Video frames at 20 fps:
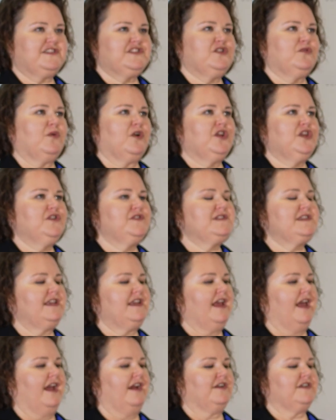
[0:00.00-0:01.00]
so we're
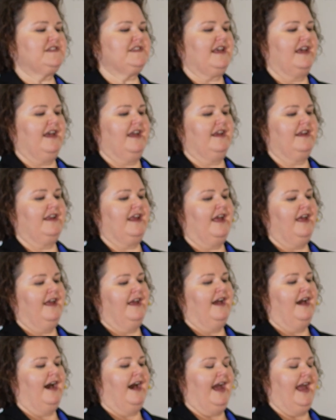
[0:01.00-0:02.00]
using Airside
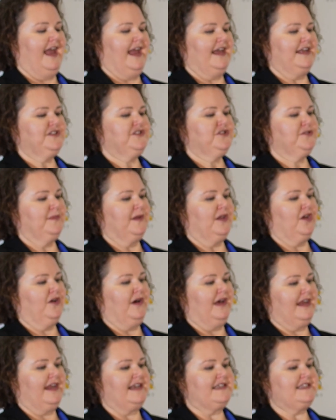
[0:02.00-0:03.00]
and Jumio,
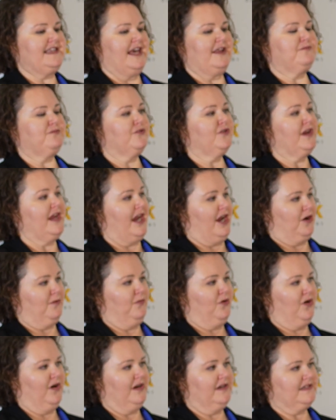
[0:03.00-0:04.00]
like I said,
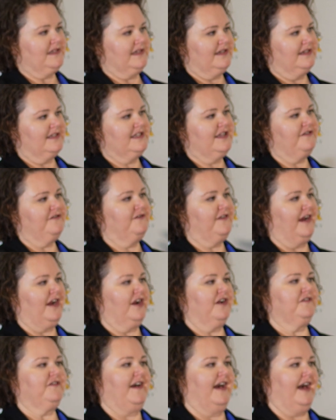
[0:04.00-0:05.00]
pre-airport to
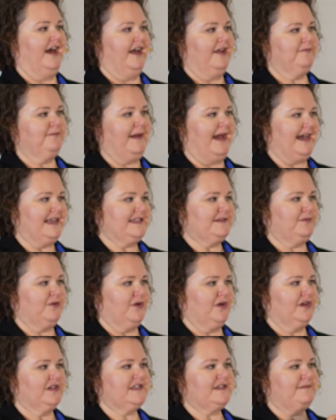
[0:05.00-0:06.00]
verify
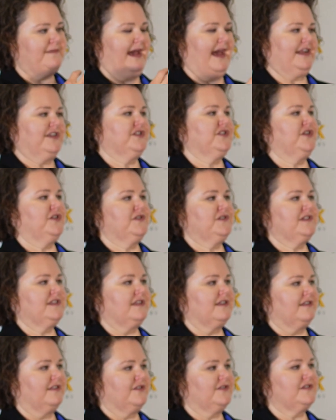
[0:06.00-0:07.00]
passports, match
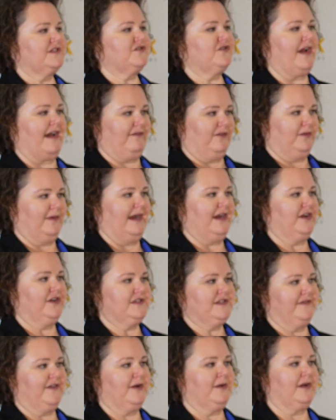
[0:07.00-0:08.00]
those travel
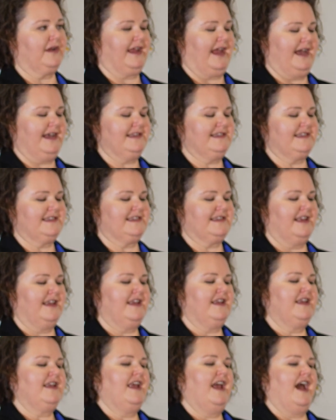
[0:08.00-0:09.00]
records of our guests.
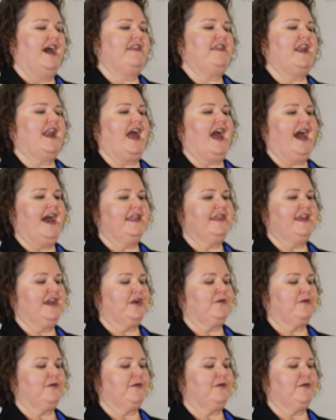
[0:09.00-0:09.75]
And then at the